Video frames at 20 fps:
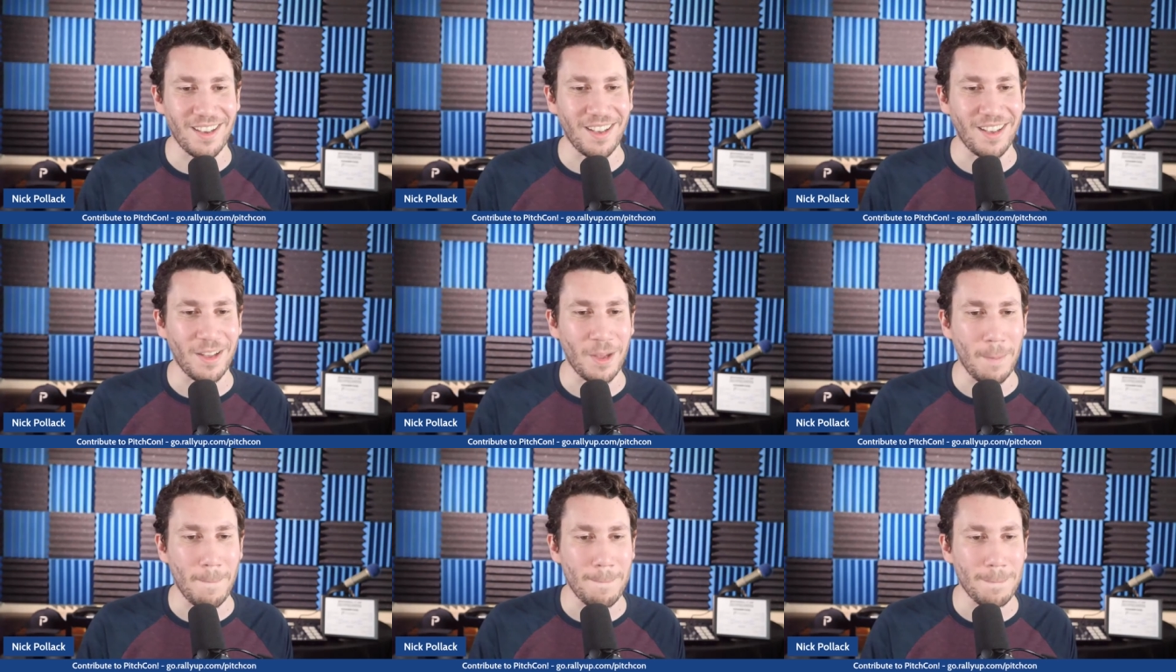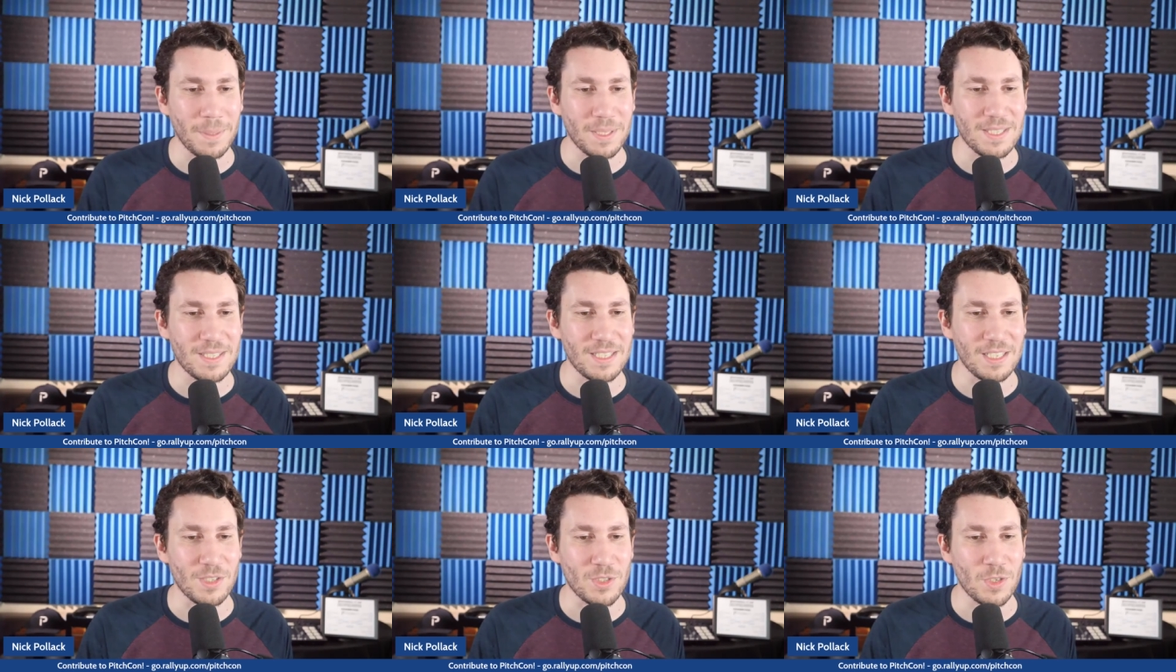Um, let's
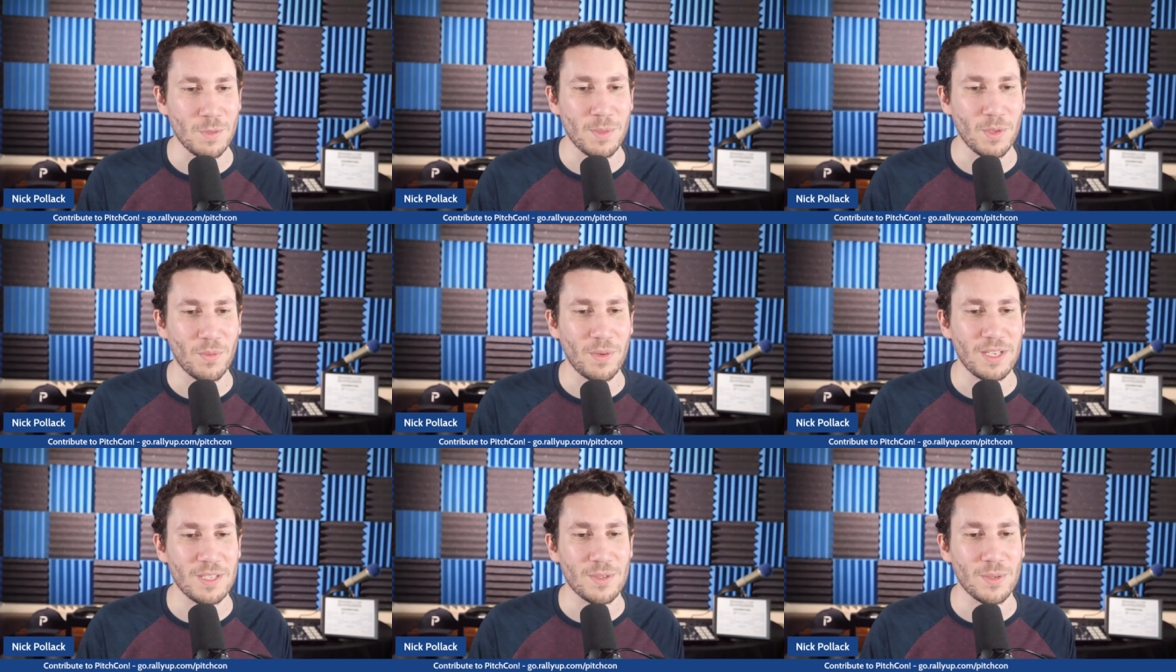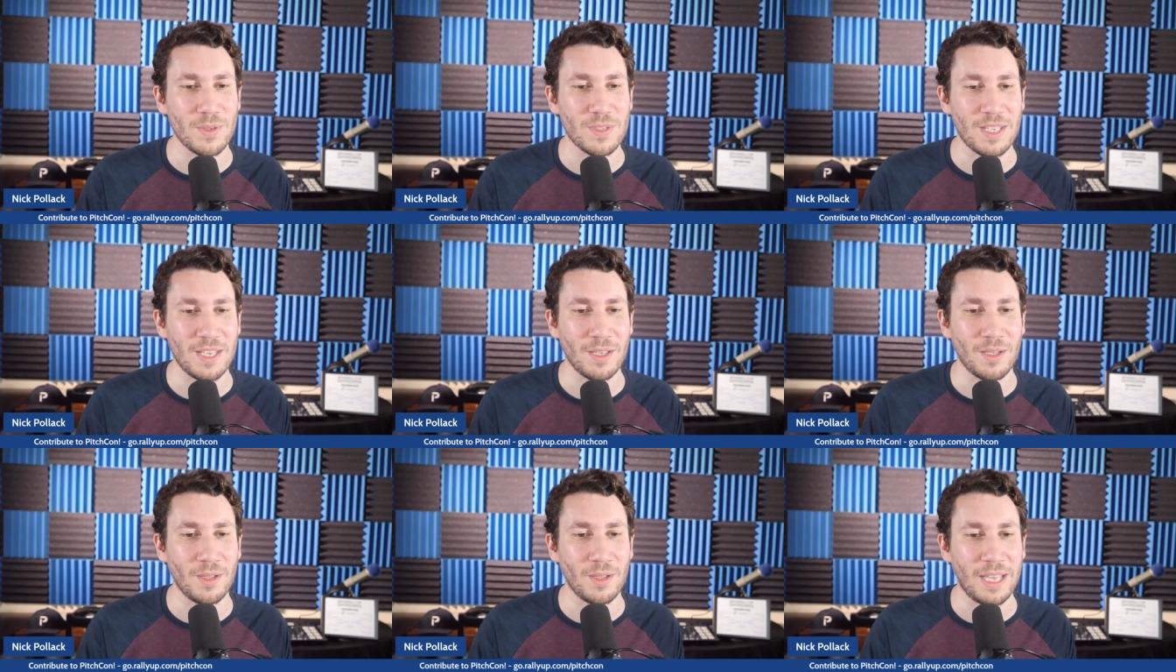see. Assume the Rays lose
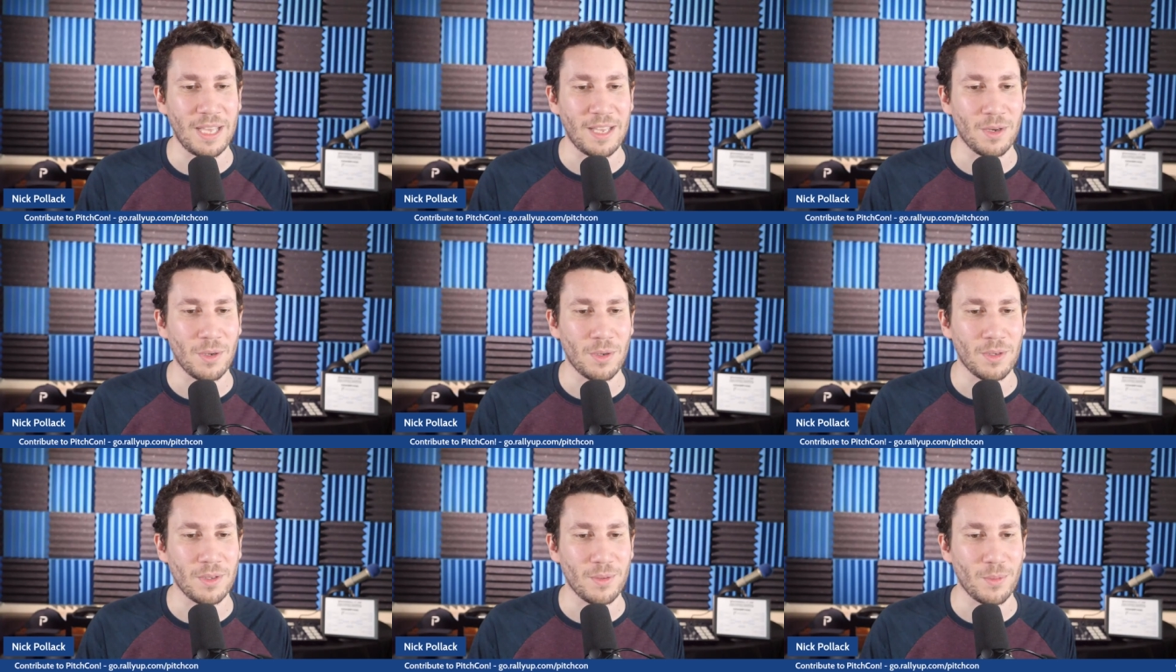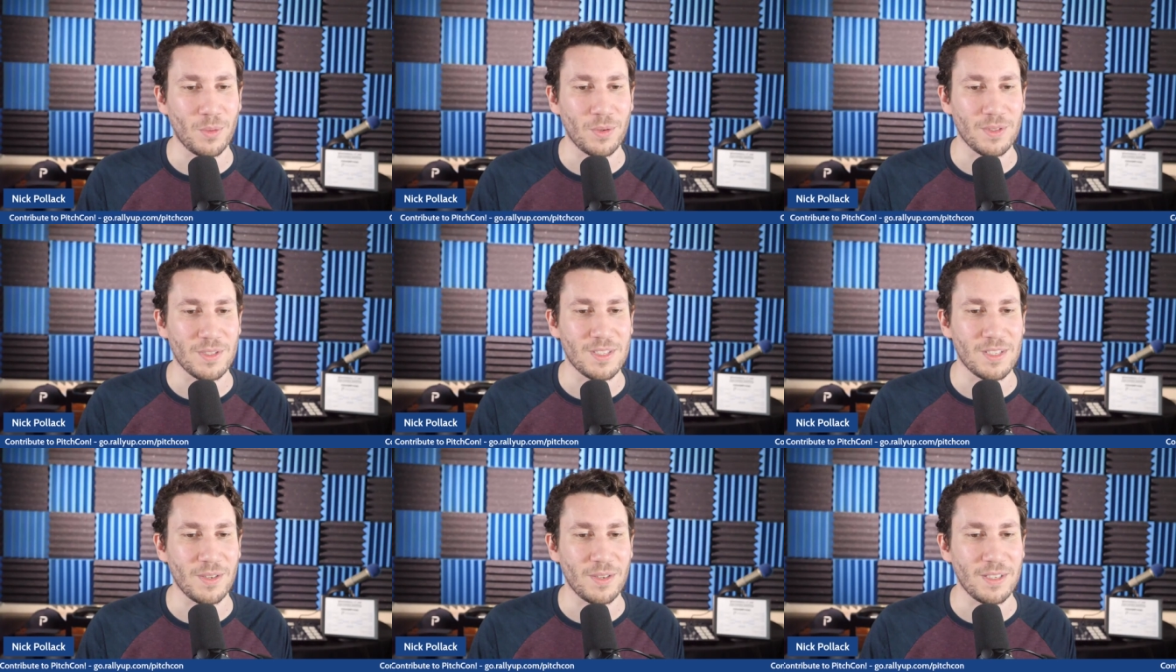Hill and our World
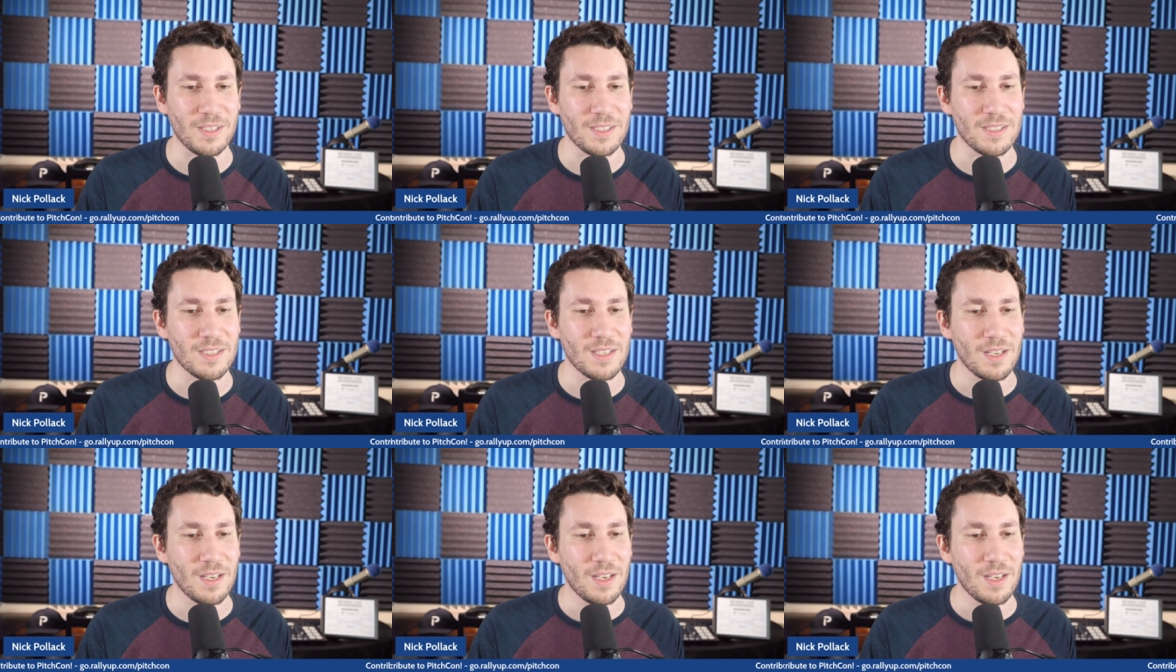Series.